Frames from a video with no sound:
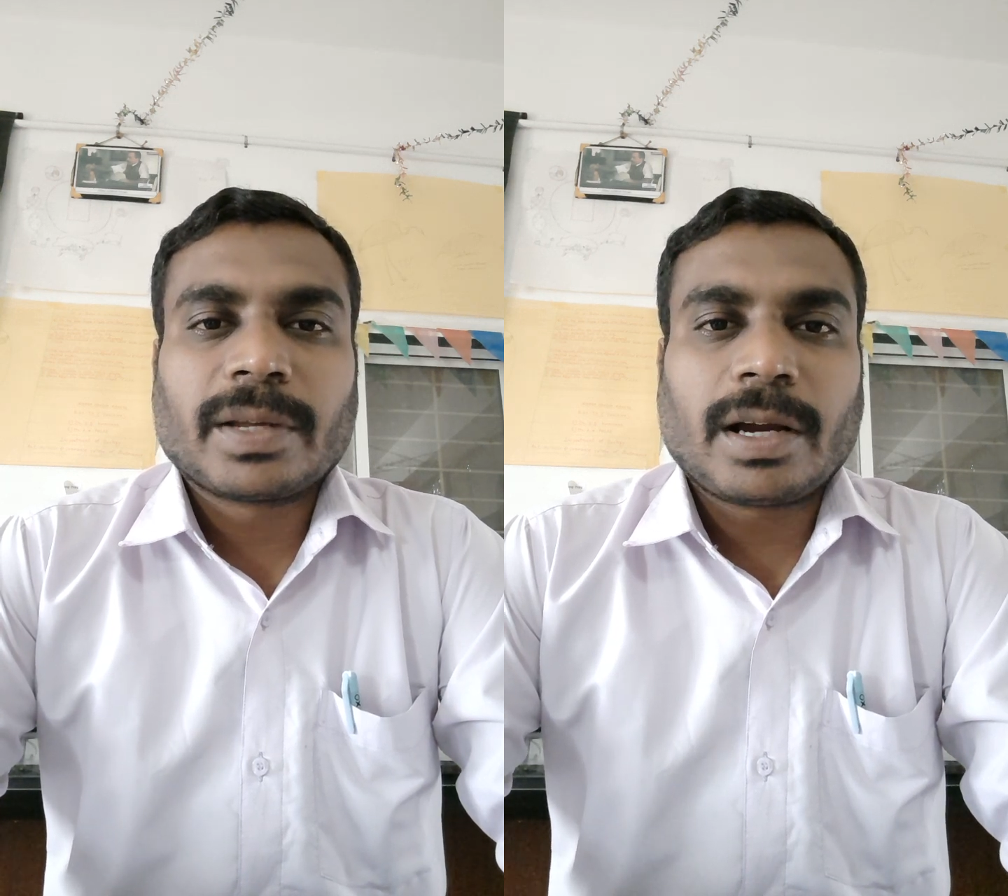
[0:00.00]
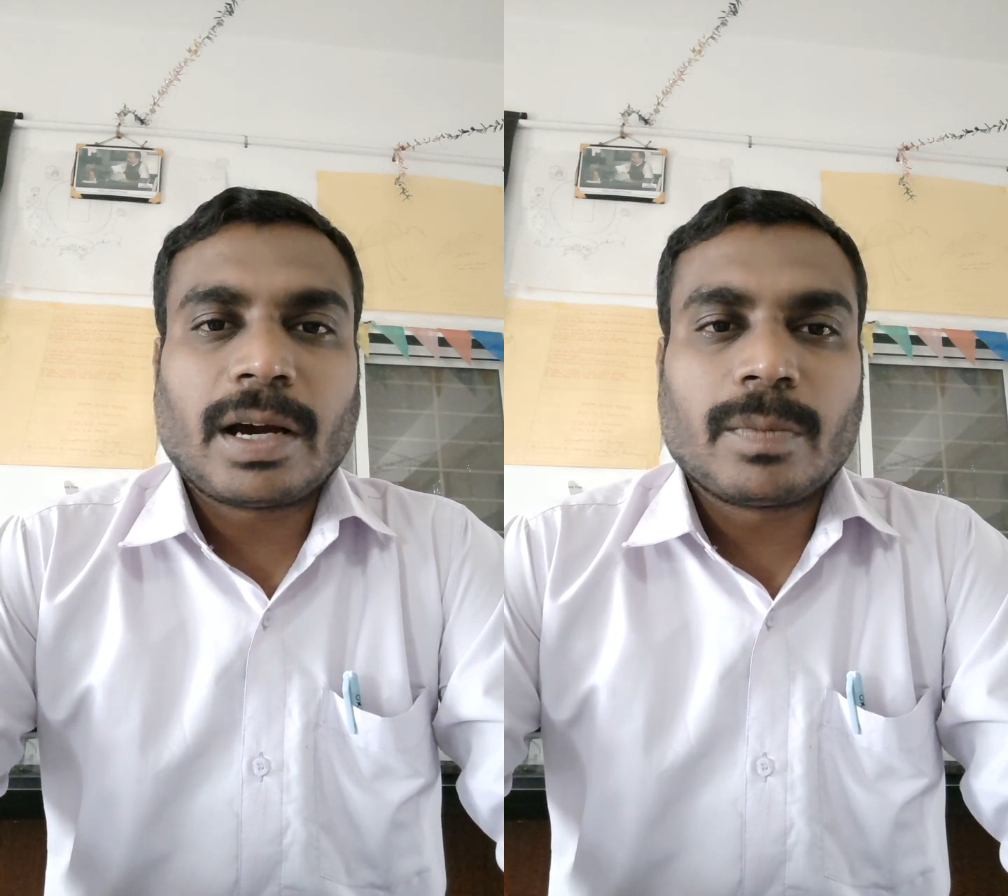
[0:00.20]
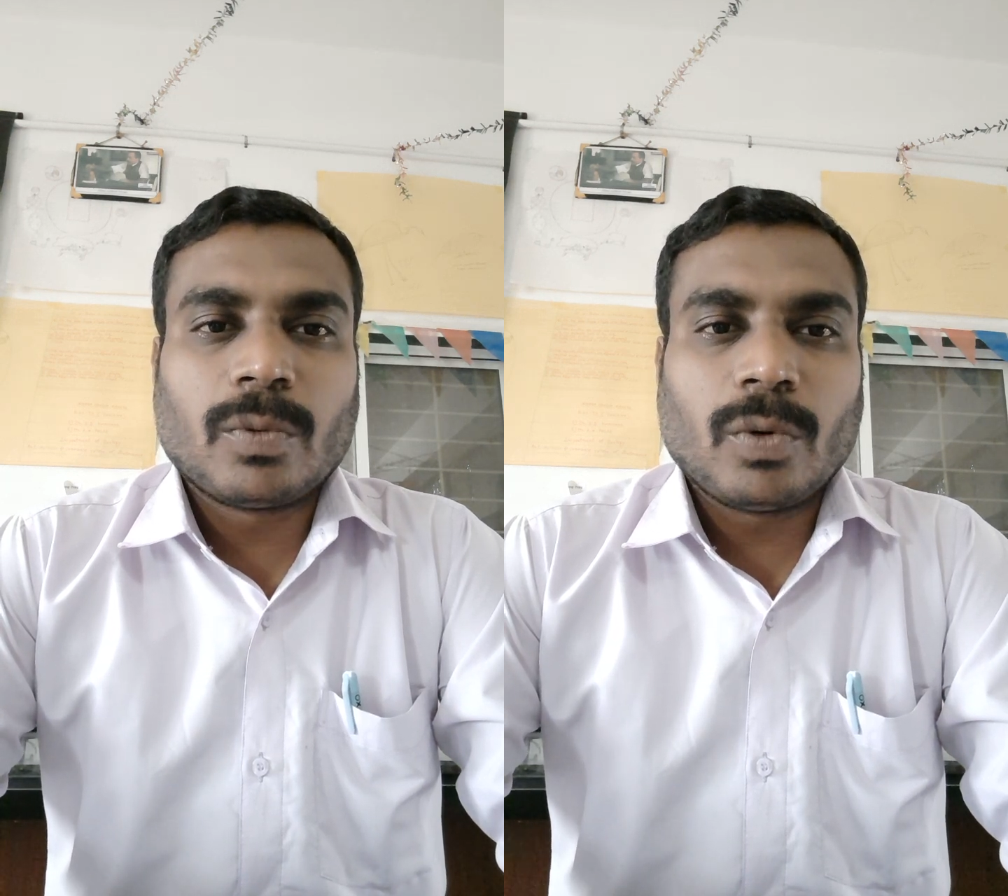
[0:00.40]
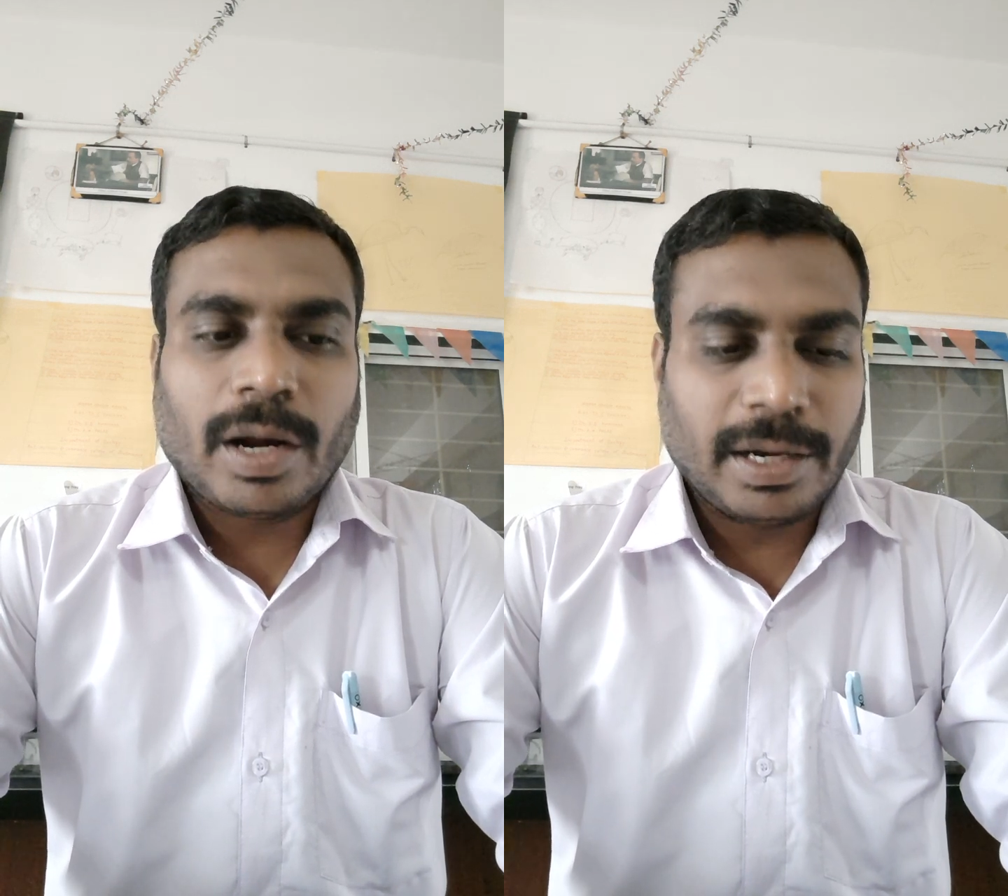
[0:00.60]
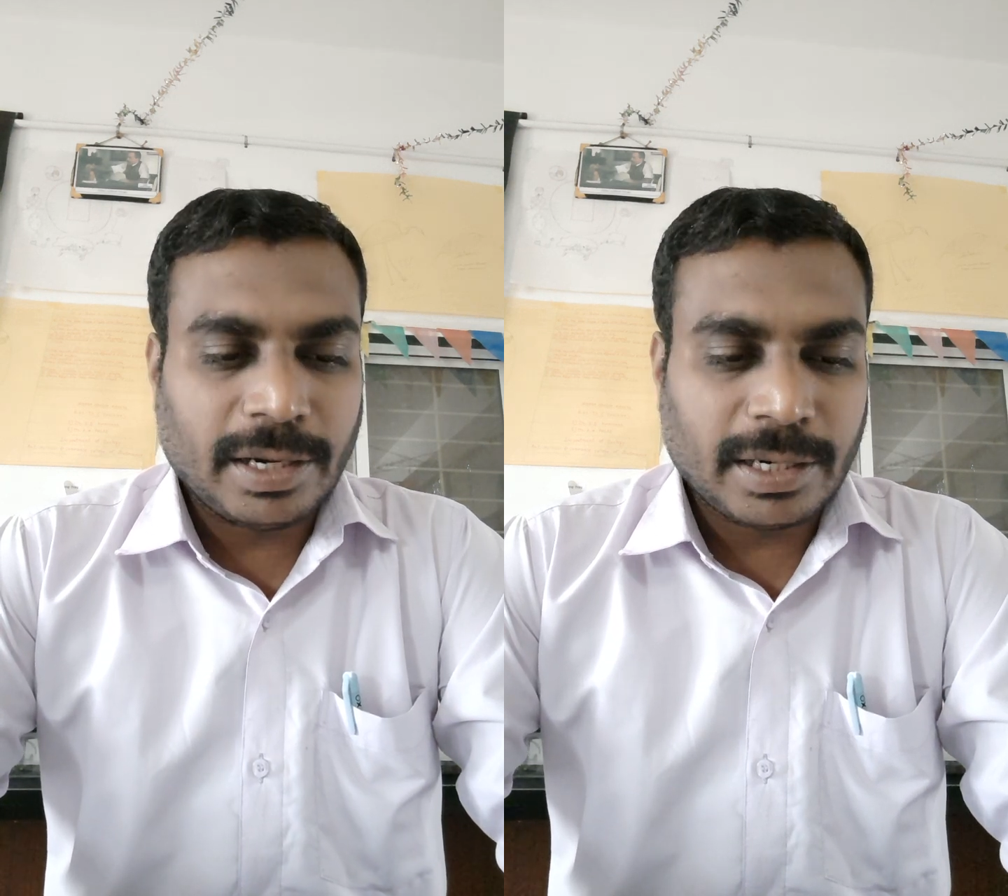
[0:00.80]

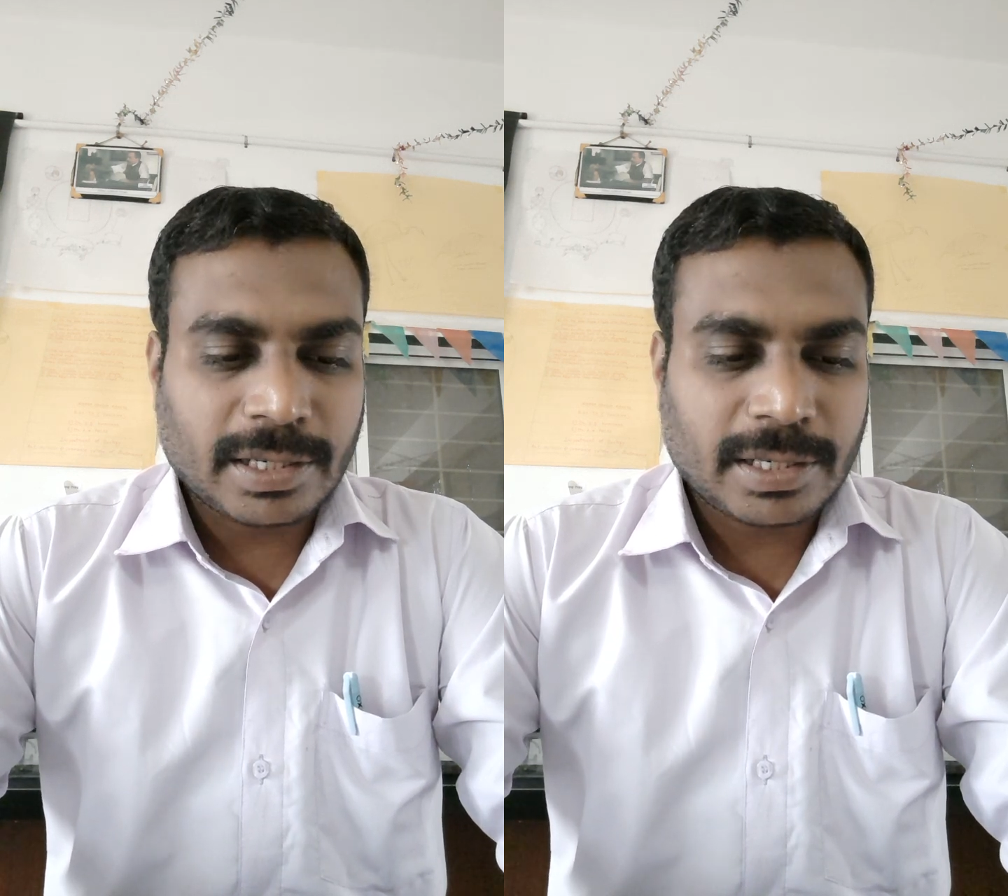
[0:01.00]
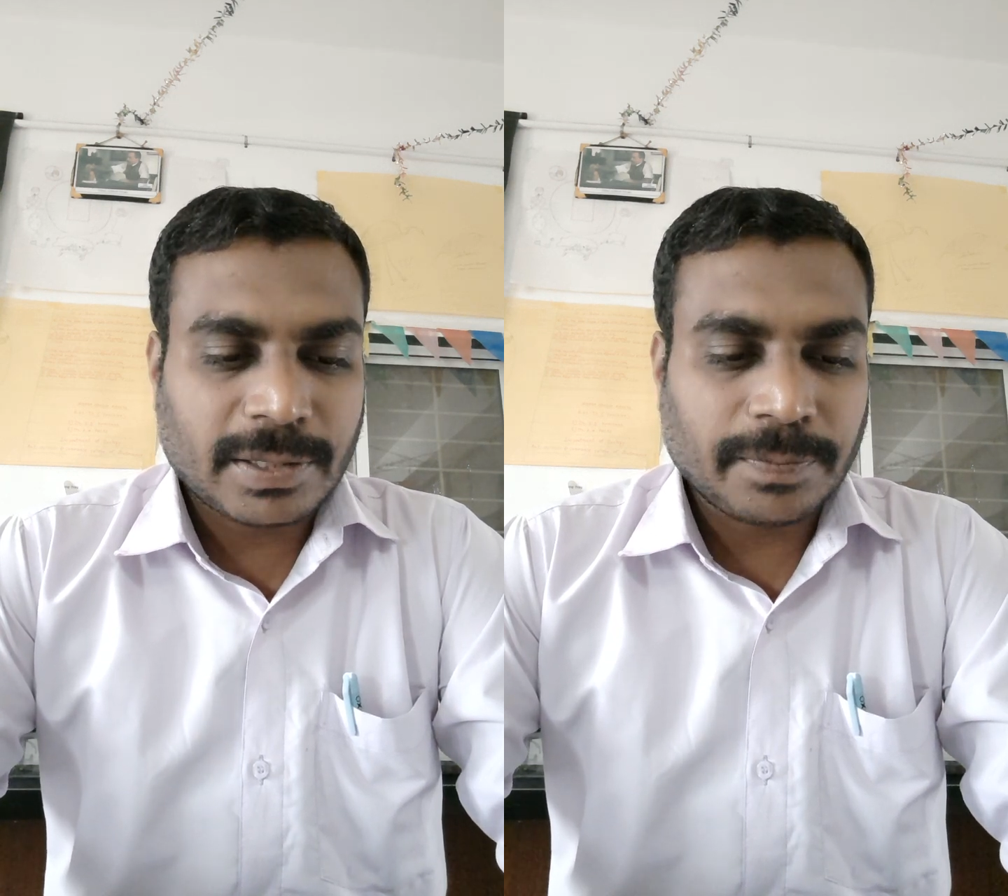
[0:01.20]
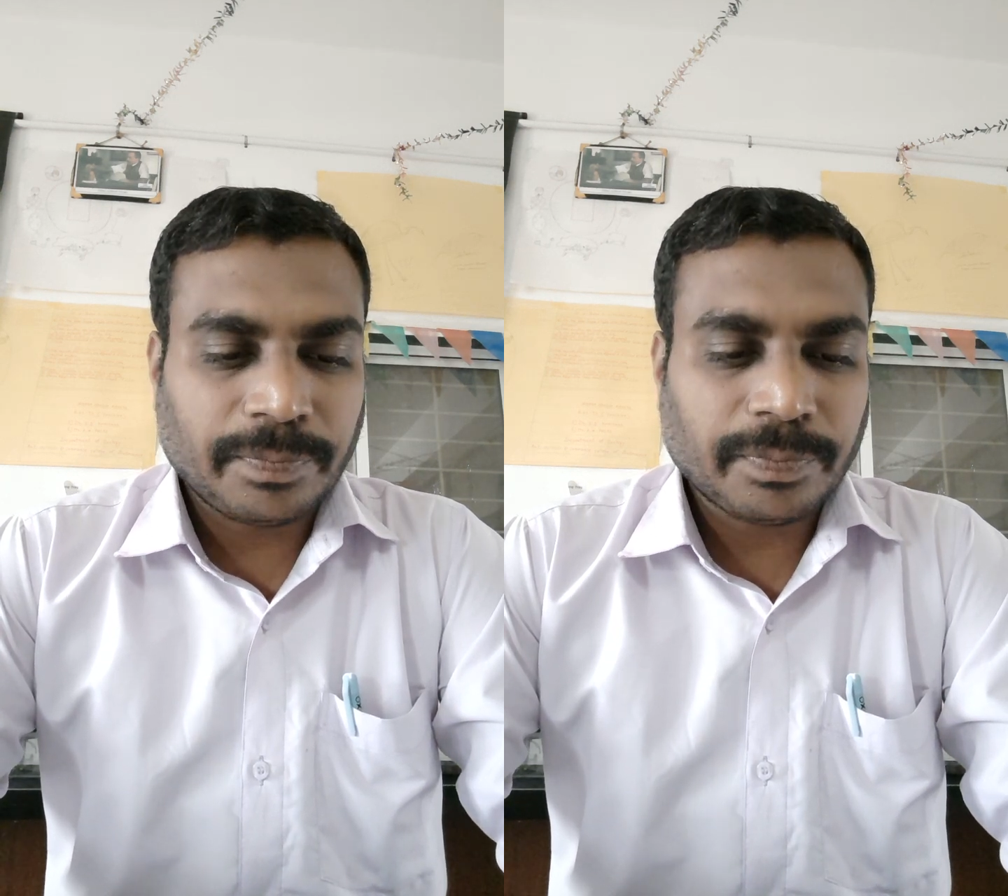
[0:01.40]
carbohydrates.